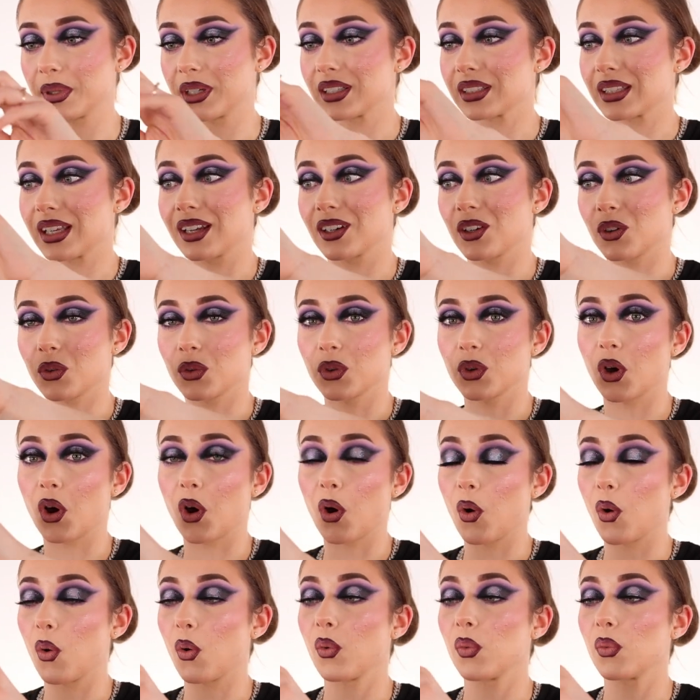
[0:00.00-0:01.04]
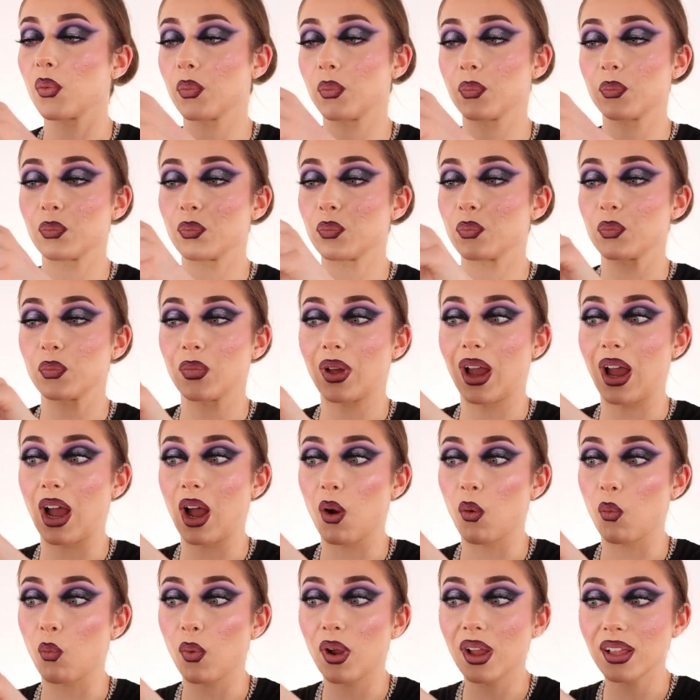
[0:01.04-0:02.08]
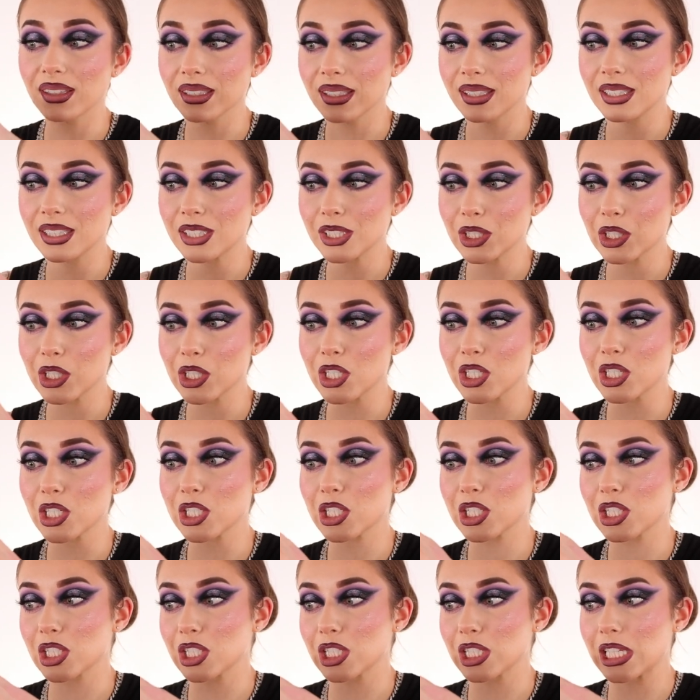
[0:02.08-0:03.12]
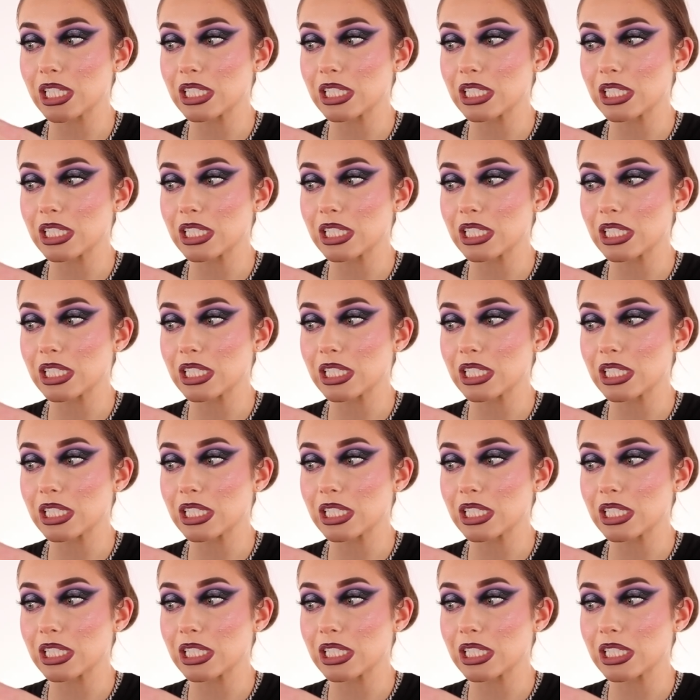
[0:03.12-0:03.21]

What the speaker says: because I don't know how well it looks.